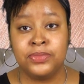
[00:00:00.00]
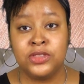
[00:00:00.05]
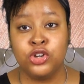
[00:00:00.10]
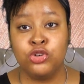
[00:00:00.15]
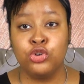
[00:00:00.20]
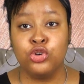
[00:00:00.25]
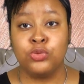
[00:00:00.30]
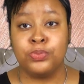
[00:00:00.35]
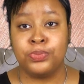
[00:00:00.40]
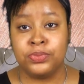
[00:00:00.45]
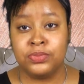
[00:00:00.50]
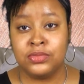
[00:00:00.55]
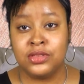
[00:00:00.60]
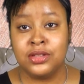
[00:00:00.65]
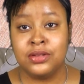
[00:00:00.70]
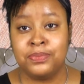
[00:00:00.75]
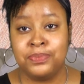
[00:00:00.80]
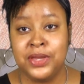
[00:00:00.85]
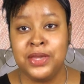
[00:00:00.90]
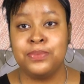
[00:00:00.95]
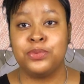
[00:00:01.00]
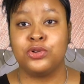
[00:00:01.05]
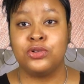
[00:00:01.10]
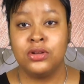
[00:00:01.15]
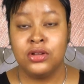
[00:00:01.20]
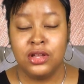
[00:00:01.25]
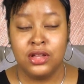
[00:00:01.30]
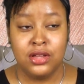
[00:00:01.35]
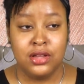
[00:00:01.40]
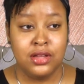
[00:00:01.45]
The group, the
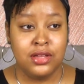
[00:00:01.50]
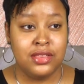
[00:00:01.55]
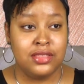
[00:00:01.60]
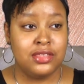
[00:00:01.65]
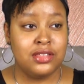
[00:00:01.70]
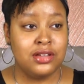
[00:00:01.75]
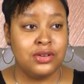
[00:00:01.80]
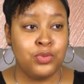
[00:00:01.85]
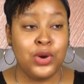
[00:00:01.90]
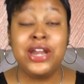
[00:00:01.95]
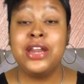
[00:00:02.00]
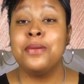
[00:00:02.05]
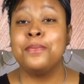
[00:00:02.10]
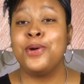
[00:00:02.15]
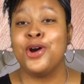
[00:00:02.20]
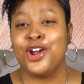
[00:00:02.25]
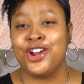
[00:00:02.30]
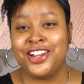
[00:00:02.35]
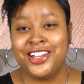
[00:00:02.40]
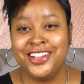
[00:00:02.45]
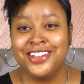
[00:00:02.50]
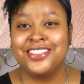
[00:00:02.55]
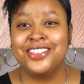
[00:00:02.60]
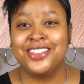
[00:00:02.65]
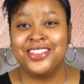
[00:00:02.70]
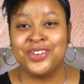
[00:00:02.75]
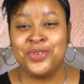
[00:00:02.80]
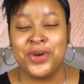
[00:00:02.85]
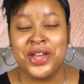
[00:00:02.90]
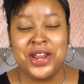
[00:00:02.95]
people, the wedding
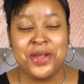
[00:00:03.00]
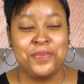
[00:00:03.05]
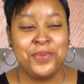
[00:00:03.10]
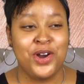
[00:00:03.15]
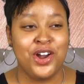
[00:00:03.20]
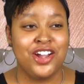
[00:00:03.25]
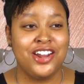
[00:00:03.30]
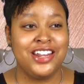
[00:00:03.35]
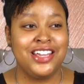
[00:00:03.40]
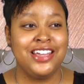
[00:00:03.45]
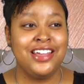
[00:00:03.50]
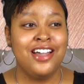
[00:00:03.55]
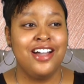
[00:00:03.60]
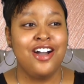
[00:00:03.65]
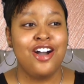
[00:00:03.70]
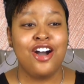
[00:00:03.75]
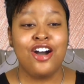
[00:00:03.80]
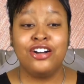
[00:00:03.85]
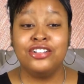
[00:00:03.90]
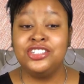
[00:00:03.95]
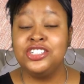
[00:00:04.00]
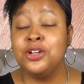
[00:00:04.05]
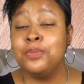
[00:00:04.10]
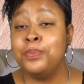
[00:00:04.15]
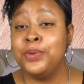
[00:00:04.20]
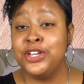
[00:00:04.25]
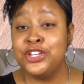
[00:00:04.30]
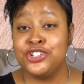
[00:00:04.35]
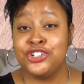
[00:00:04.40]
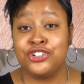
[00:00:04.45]
party all
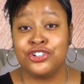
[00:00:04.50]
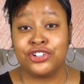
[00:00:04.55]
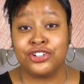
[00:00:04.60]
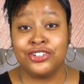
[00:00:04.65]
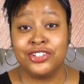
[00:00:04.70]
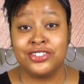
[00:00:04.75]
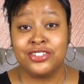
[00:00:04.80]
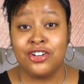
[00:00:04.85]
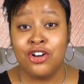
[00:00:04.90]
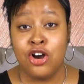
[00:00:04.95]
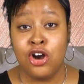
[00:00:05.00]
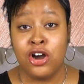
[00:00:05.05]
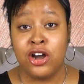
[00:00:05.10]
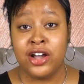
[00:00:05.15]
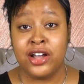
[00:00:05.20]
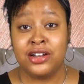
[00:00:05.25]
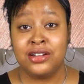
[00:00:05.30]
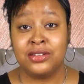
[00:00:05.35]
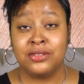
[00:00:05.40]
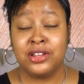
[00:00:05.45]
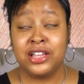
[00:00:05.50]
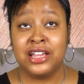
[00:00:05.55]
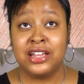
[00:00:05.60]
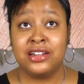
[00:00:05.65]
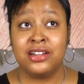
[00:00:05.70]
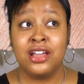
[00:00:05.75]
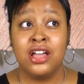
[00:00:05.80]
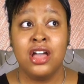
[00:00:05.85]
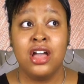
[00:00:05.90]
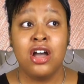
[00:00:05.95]
took pictures on,
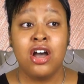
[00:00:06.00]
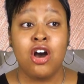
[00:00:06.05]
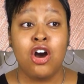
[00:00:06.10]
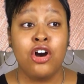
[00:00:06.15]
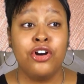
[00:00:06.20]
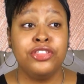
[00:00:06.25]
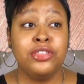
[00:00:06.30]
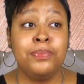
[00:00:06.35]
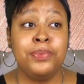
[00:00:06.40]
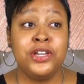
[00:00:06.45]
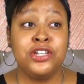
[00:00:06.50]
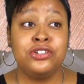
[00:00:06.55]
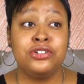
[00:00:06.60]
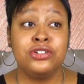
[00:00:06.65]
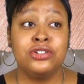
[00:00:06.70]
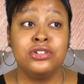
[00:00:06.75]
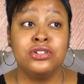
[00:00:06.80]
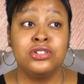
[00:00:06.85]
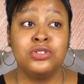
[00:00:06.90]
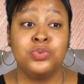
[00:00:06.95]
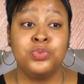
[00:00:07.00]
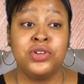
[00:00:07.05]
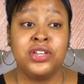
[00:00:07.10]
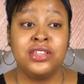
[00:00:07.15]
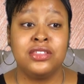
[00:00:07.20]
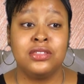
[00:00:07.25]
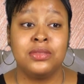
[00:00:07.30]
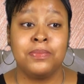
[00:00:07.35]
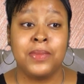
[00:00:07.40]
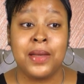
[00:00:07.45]
and all the pictures
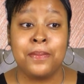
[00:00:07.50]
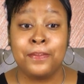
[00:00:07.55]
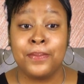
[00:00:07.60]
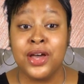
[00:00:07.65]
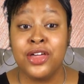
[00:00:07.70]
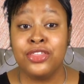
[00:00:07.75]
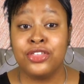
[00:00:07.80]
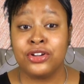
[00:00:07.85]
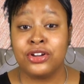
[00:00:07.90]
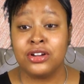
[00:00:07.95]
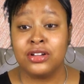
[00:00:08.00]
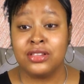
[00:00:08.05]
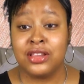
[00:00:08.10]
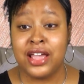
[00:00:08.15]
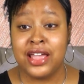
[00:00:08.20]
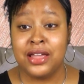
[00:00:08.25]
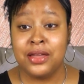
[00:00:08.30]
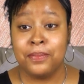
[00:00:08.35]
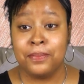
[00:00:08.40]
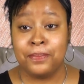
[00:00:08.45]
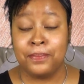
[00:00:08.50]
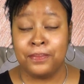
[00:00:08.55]
with my mother, like